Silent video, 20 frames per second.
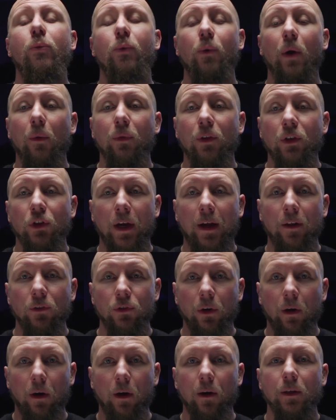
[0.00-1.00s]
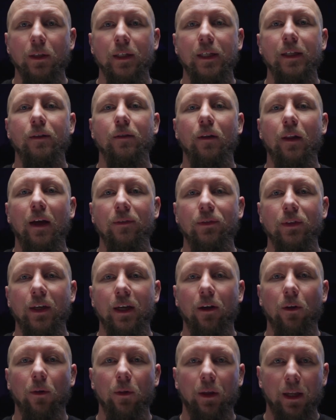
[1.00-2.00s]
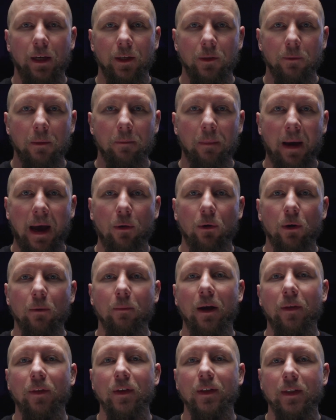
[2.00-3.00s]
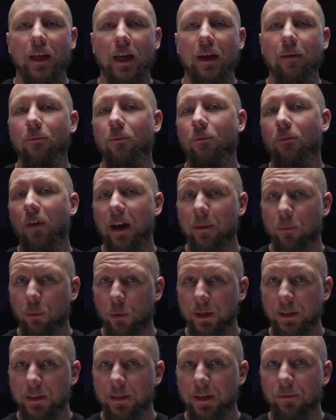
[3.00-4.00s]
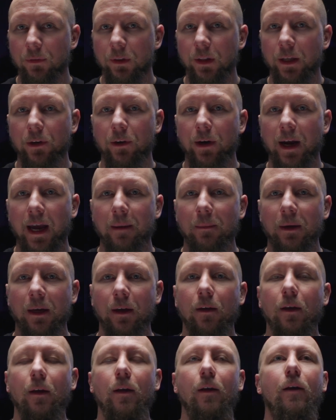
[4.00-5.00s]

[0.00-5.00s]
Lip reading: Throughout the Challenger RT's life cycle, it has been powered by the same 5.7 liter Hemi.